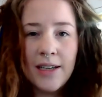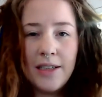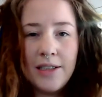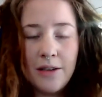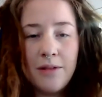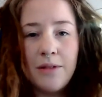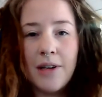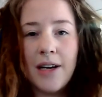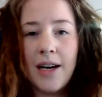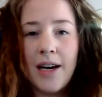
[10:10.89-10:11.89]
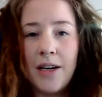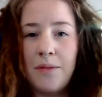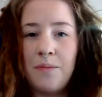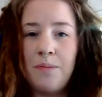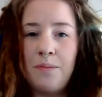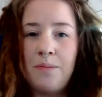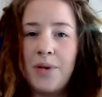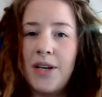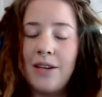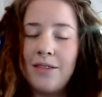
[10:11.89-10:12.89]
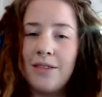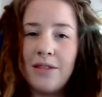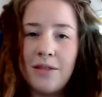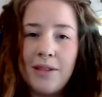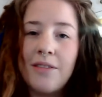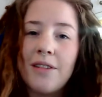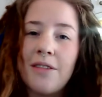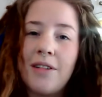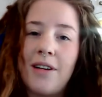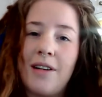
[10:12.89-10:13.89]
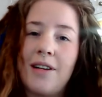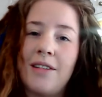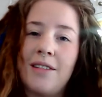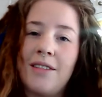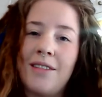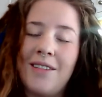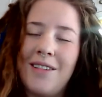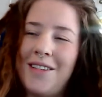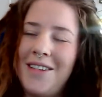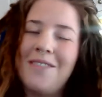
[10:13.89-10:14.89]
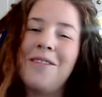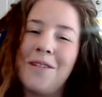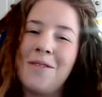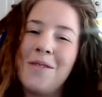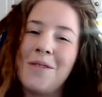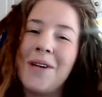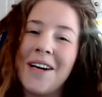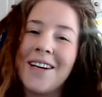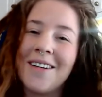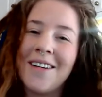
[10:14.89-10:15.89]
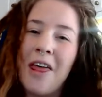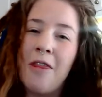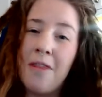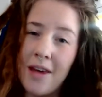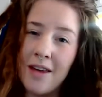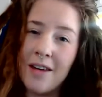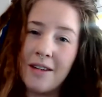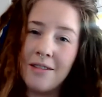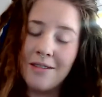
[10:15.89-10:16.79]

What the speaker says: Don't know where I got them, but whoever you are, you know who you are. Thank you.